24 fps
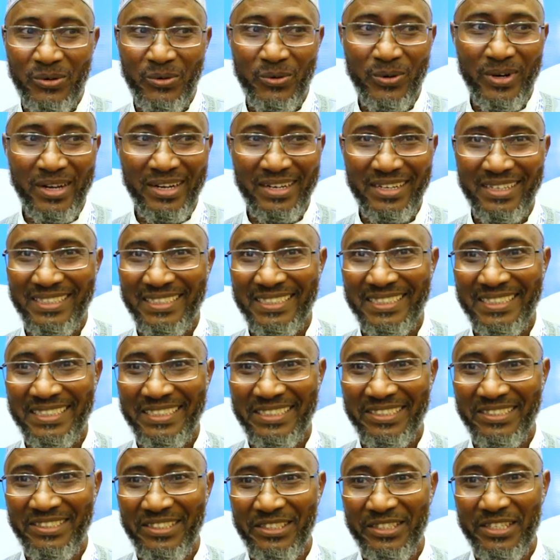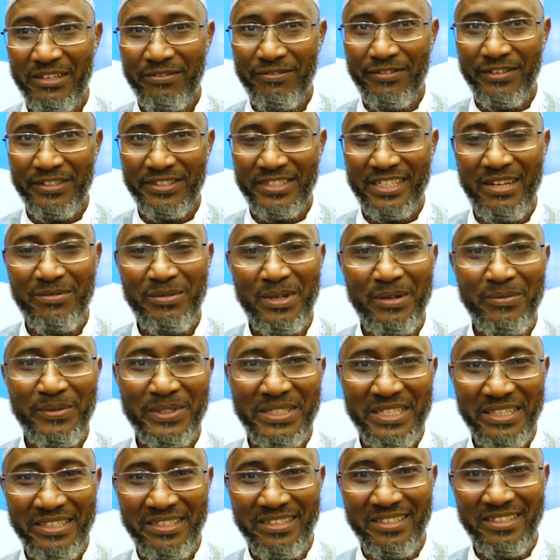Well, this is the first time I'm
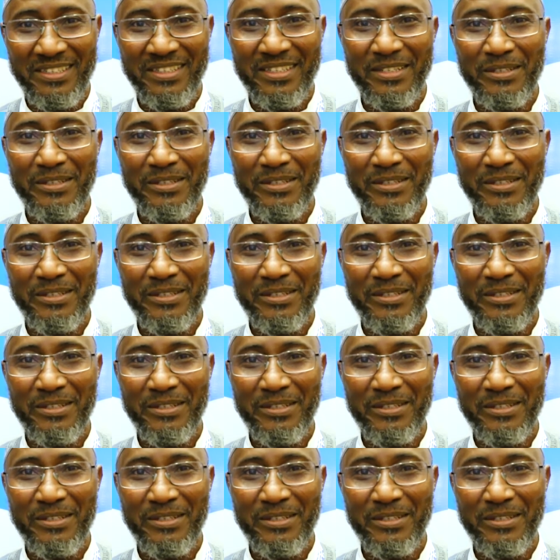attending